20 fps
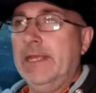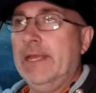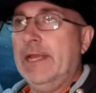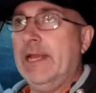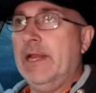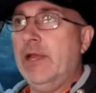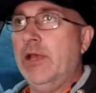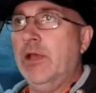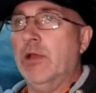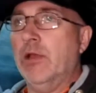
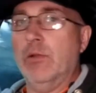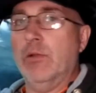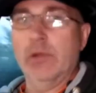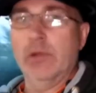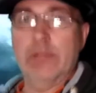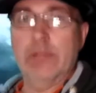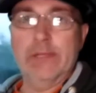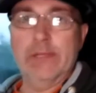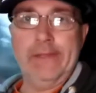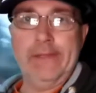Hello.
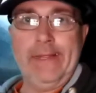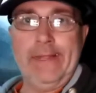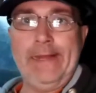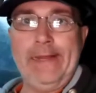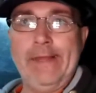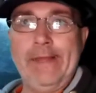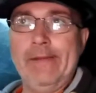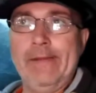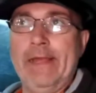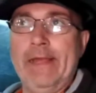
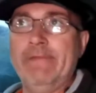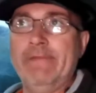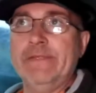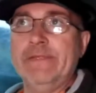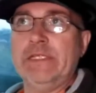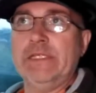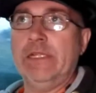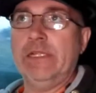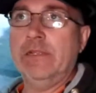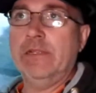Hello, loves.
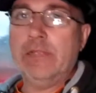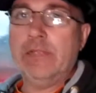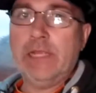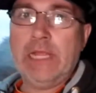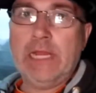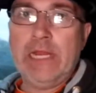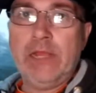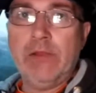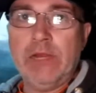Hello,